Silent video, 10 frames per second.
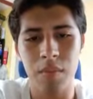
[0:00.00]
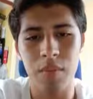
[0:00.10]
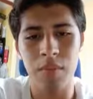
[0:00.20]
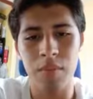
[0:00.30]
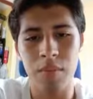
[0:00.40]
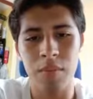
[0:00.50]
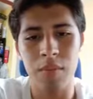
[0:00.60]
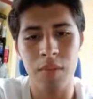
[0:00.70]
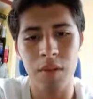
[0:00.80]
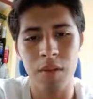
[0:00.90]

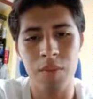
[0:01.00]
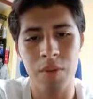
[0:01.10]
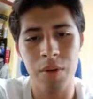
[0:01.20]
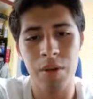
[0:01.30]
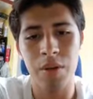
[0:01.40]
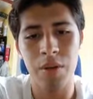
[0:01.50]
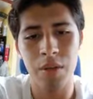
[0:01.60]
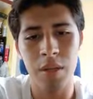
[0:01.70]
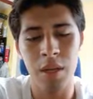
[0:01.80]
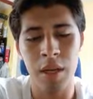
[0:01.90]
Nothing more,
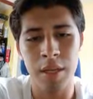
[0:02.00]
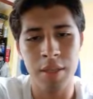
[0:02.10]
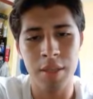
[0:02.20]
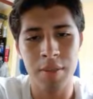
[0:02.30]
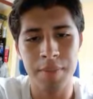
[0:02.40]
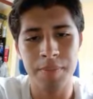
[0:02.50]
nothing less.